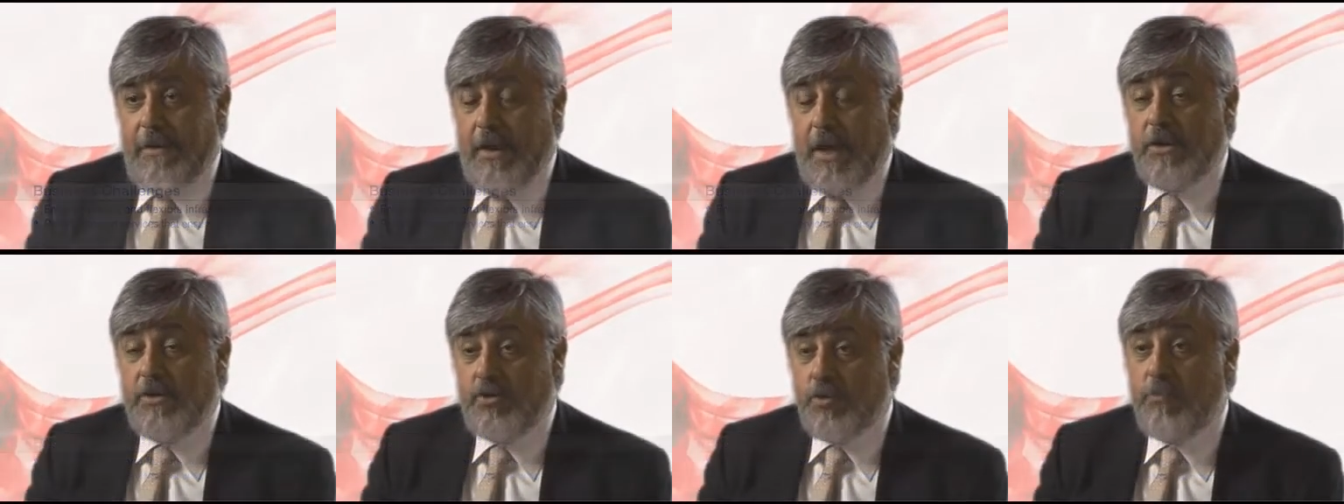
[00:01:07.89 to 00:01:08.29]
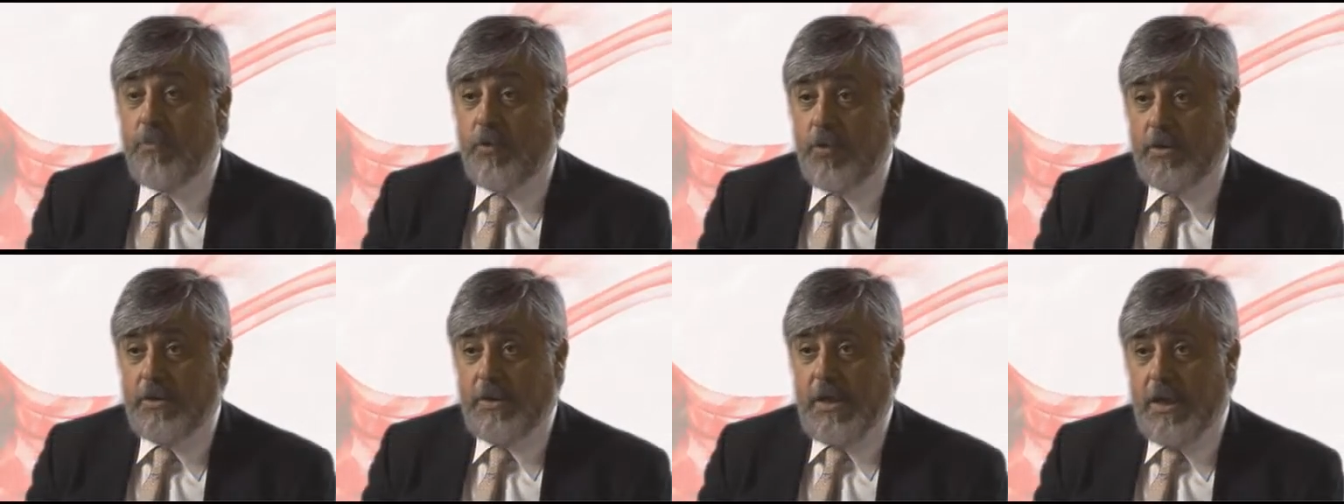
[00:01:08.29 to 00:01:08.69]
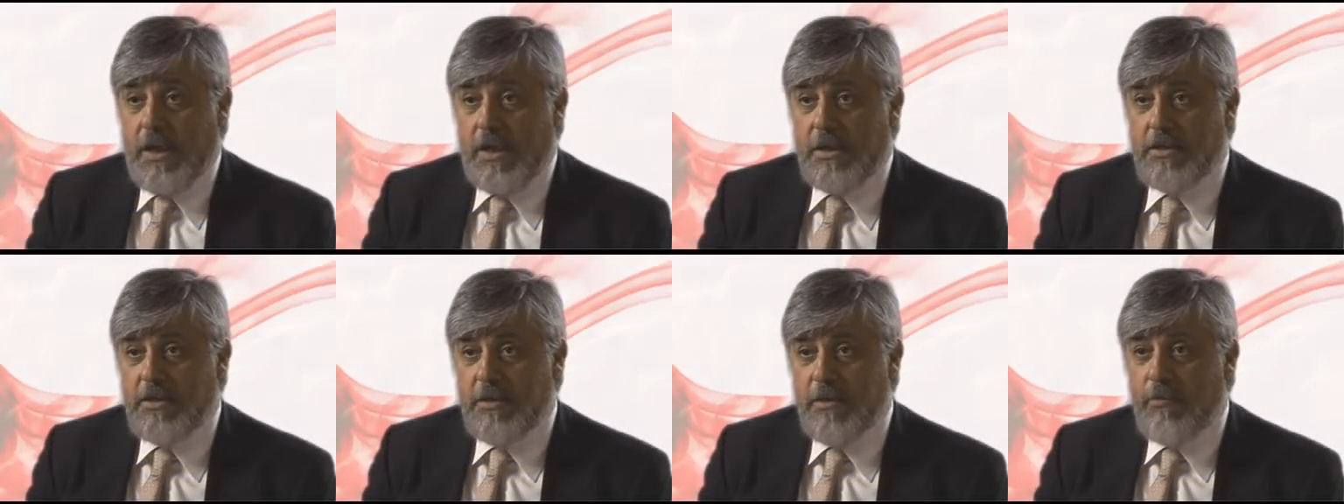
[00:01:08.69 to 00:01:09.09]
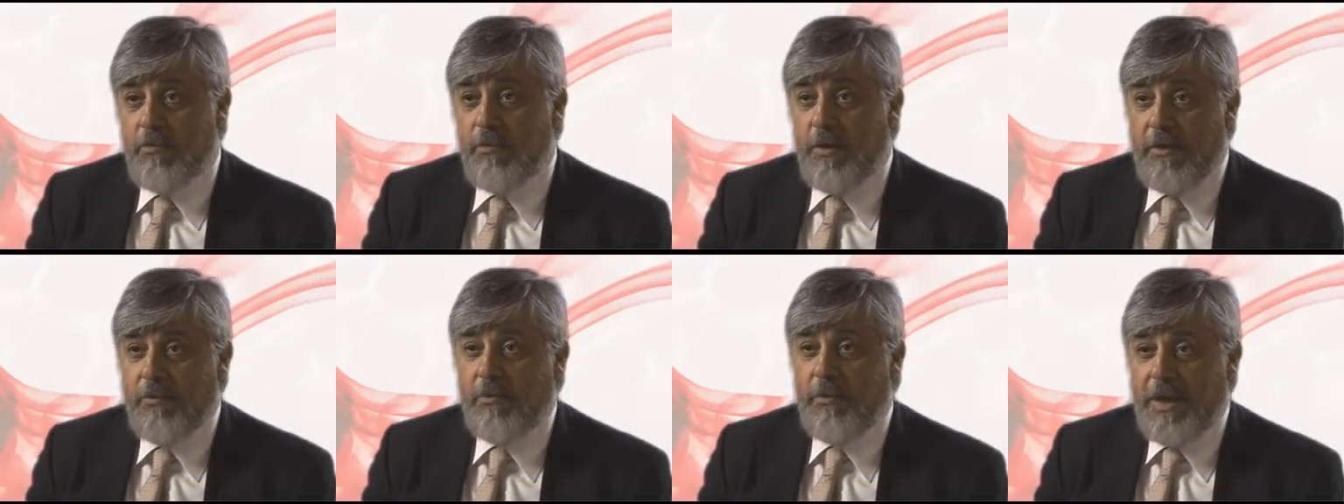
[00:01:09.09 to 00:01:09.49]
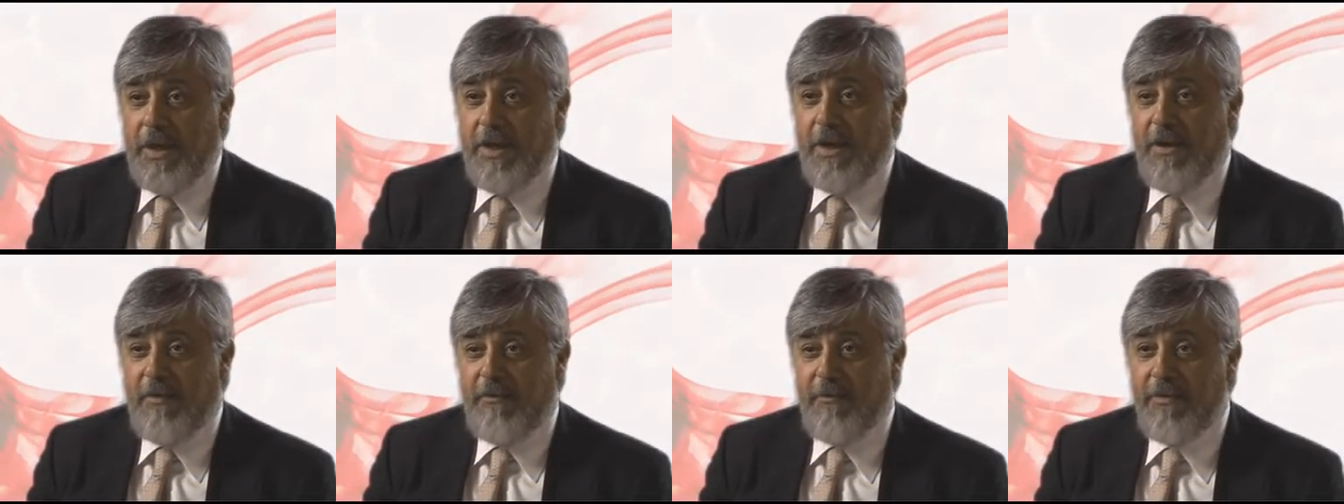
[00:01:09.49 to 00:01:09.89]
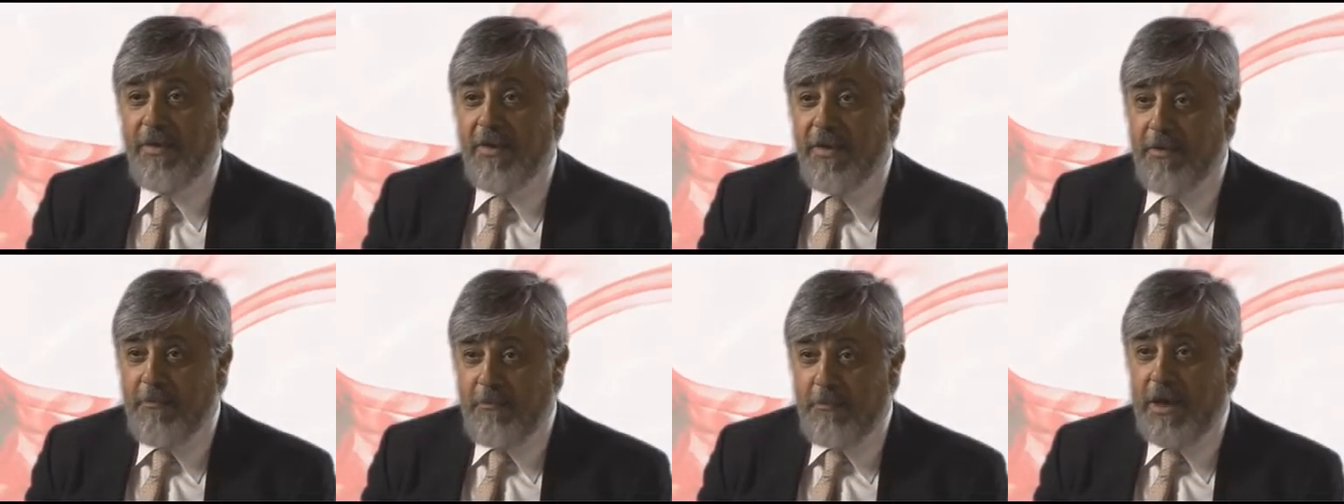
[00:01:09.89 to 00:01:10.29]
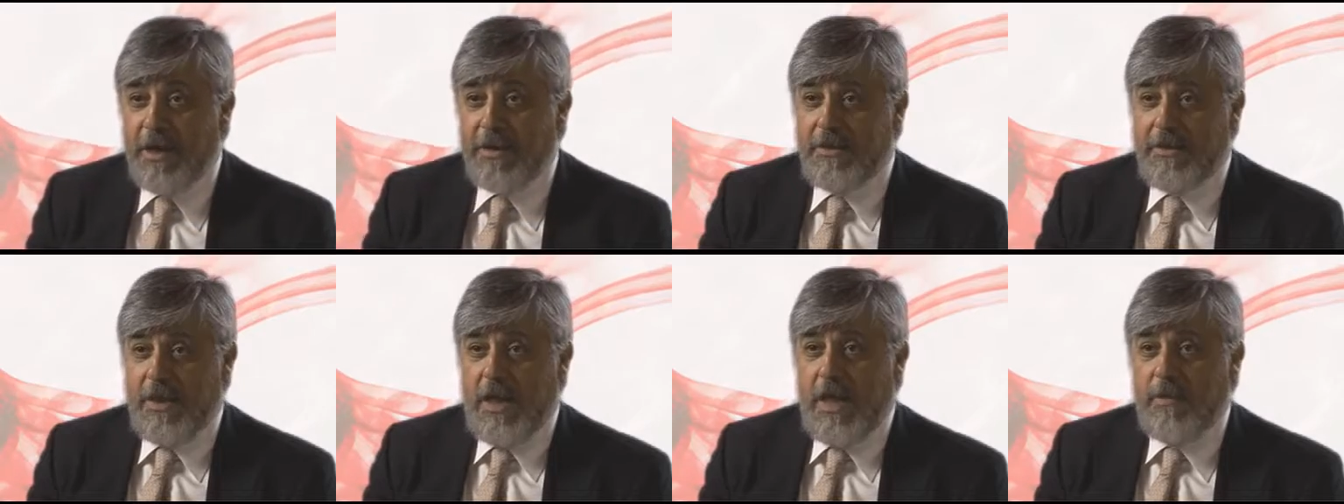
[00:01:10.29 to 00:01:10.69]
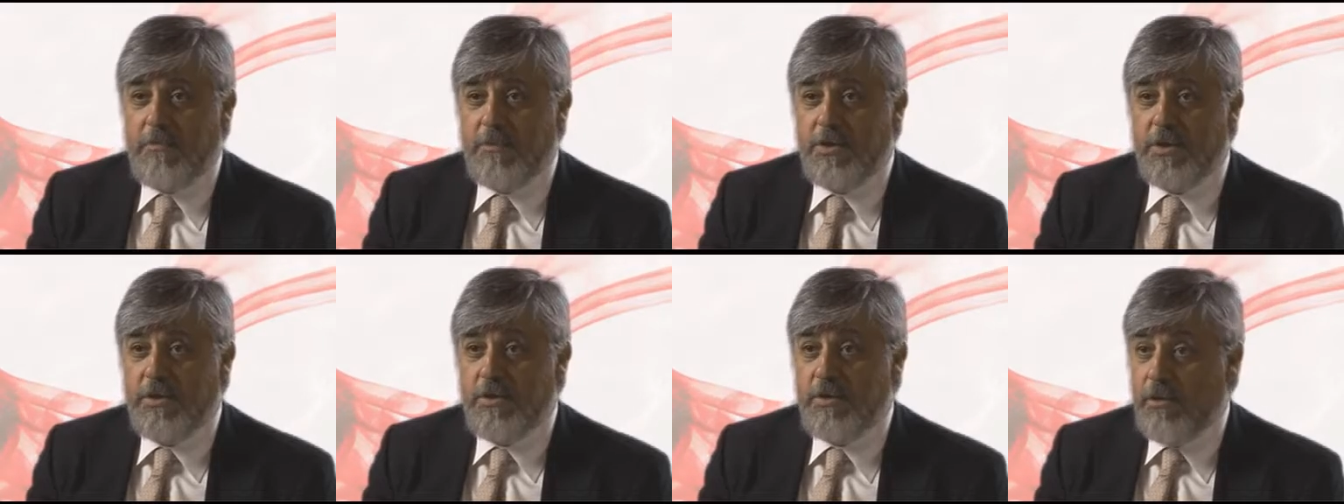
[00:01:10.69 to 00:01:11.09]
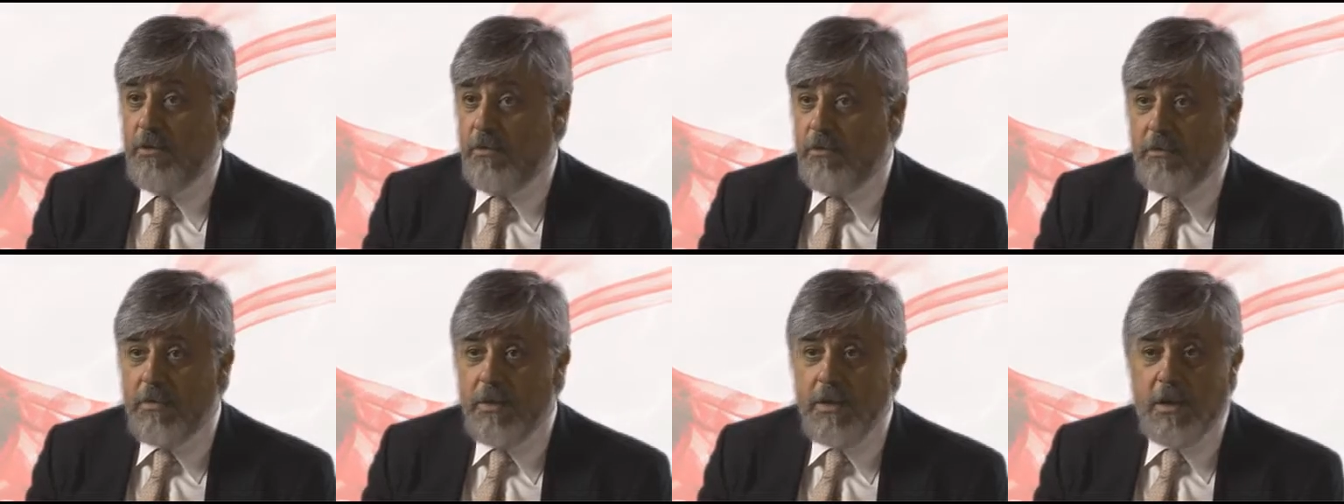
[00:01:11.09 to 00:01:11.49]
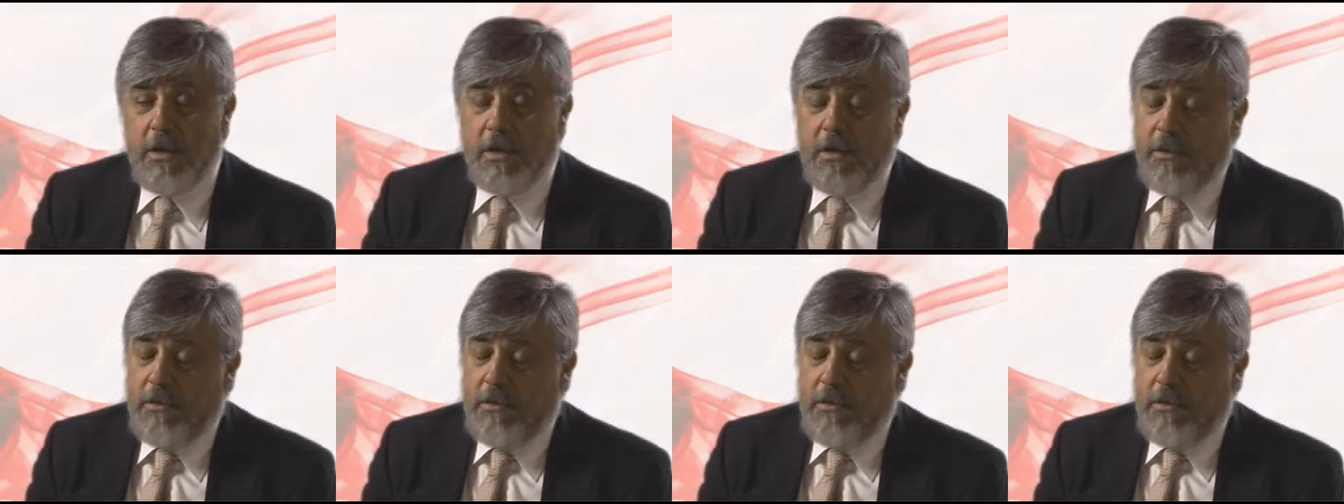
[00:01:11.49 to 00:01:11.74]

and support us when we have bad times. So